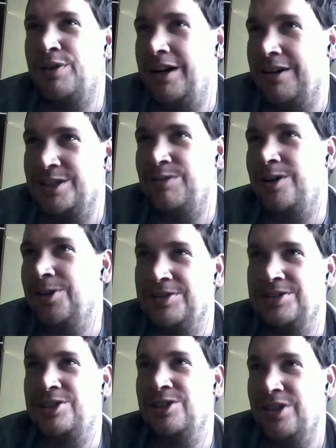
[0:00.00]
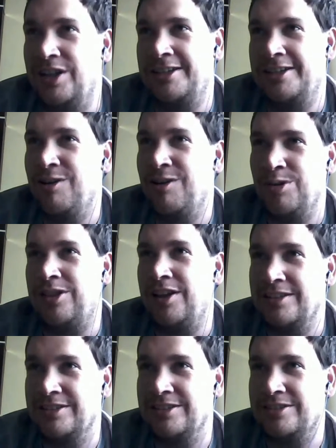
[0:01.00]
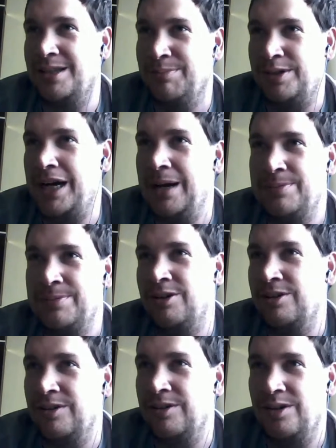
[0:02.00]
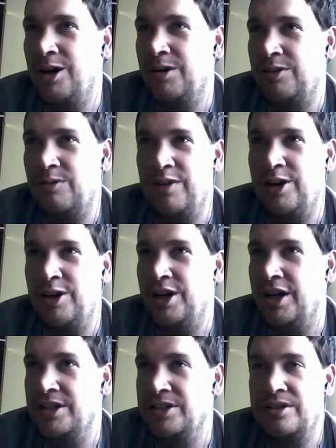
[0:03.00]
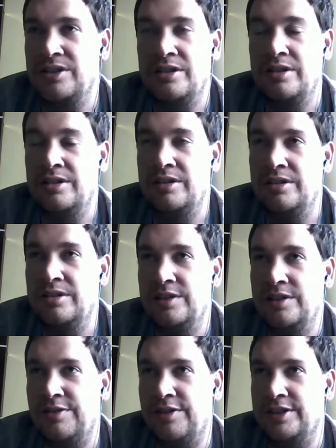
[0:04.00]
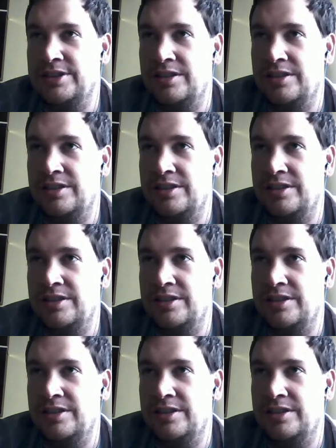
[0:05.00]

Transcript: progress while there's still like terrible things, like the cops aren't very nice, for